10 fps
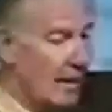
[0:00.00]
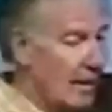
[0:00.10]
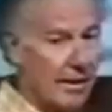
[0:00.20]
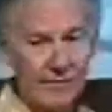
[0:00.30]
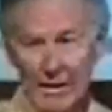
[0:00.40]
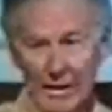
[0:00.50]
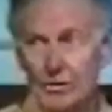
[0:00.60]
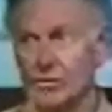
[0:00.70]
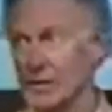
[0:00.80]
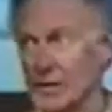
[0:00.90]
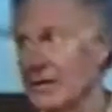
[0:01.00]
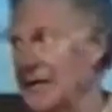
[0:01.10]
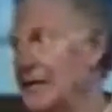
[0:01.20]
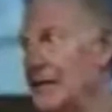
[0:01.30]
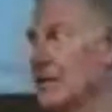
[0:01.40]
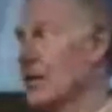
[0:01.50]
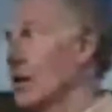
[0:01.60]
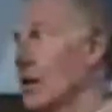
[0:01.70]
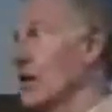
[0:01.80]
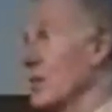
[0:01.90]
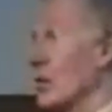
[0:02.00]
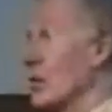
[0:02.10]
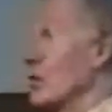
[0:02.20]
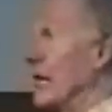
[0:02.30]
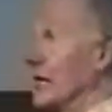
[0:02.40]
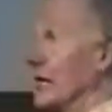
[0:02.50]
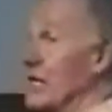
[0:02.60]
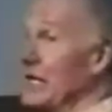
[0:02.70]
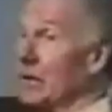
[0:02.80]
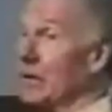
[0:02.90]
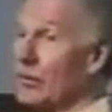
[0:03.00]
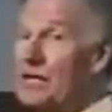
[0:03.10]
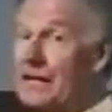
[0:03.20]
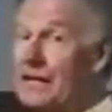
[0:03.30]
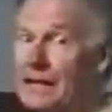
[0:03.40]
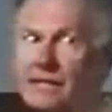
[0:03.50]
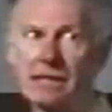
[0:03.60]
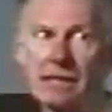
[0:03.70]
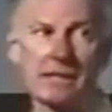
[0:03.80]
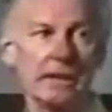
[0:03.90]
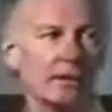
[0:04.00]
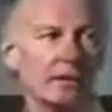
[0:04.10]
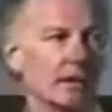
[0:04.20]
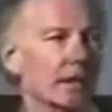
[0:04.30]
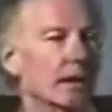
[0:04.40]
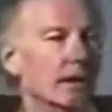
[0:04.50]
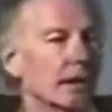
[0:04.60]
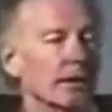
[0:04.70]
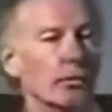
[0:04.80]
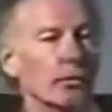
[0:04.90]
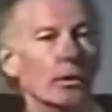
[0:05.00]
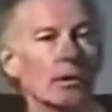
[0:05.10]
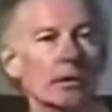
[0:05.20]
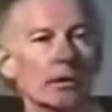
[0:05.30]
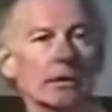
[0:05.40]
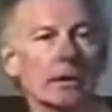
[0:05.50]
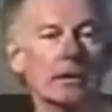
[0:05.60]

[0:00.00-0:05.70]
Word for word: Uh, the values of Canadians are emerging as increasingly distinct in the world.